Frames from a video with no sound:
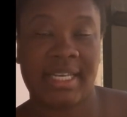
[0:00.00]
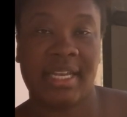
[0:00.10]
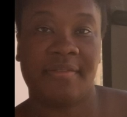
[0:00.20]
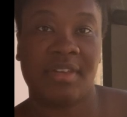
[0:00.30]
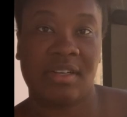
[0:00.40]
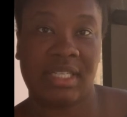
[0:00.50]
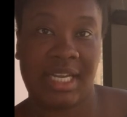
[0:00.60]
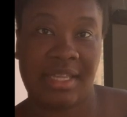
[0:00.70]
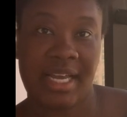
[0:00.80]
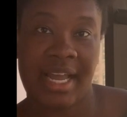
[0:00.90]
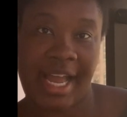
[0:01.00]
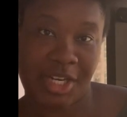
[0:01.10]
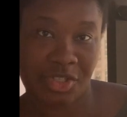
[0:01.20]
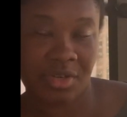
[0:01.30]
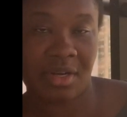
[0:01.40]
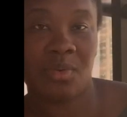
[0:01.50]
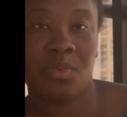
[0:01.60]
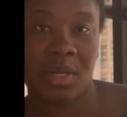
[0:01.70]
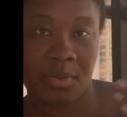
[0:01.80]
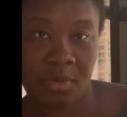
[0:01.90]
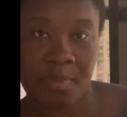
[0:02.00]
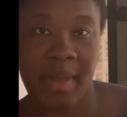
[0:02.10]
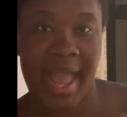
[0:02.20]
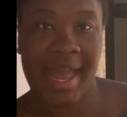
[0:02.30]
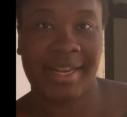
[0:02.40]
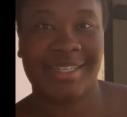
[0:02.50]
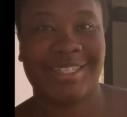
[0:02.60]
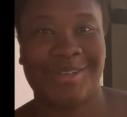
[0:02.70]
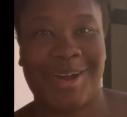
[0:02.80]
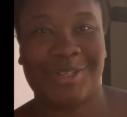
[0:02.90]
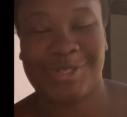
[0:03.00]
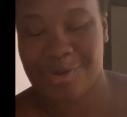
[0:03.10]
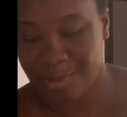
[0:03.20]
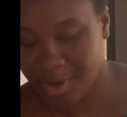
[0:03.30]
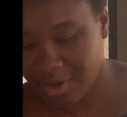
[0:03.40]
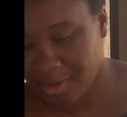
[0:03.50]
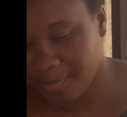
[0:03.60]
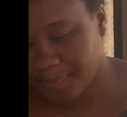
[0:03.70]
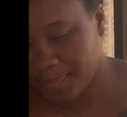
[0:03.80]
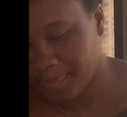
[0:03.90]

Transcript: And if there's anything extra, we will add it to our snowball.